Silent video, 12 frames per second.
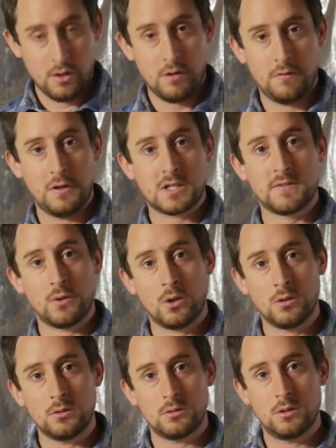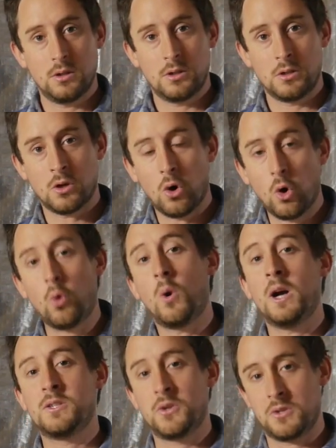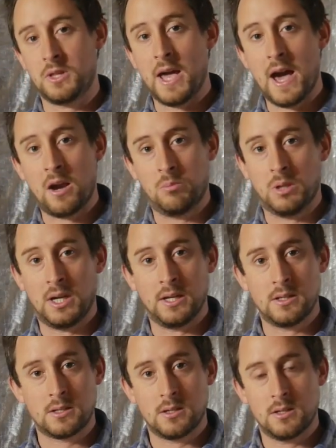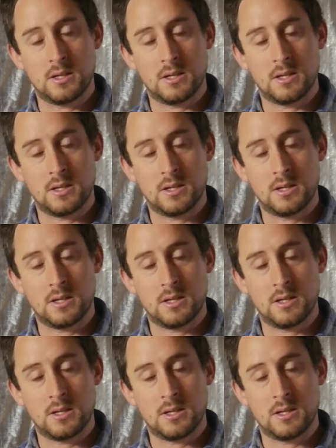First of all, you're always using the outer blades.